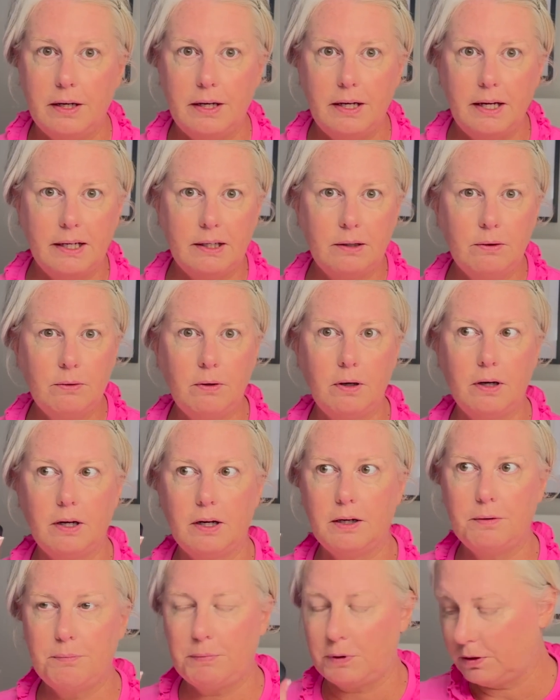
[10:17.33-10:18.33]
Now
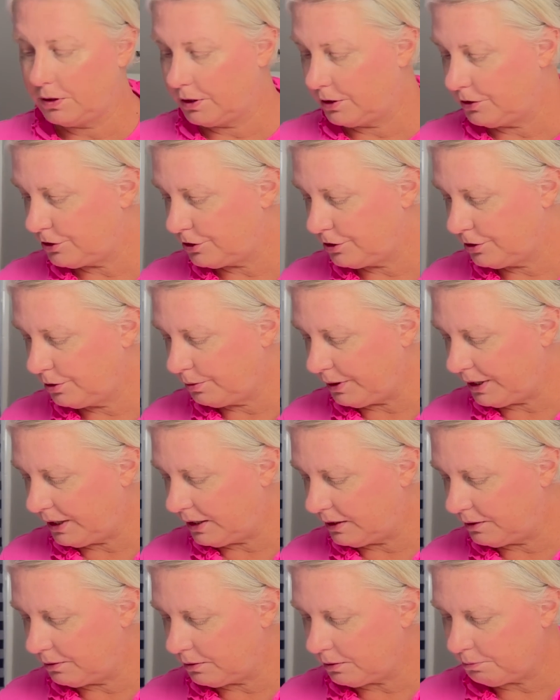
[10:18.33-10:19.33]
I'm on to,
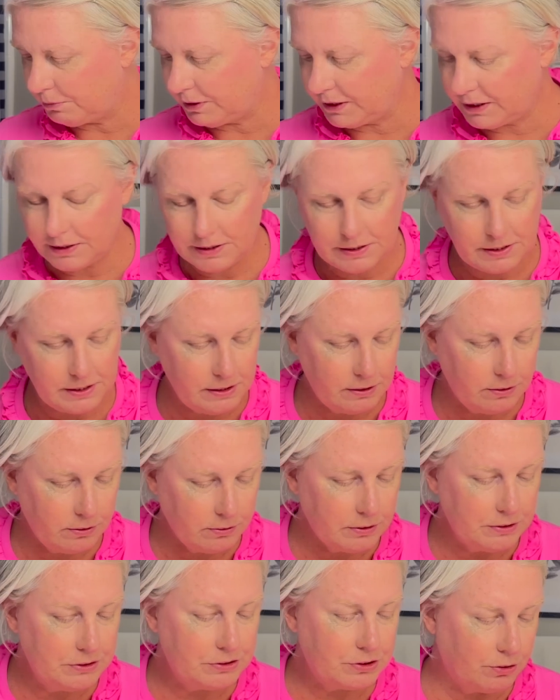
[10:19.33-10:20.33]
and my
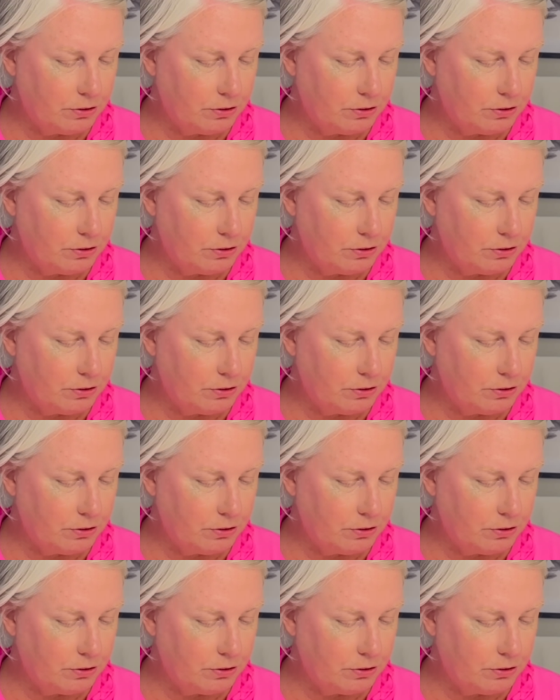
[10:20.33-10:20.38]
concealer is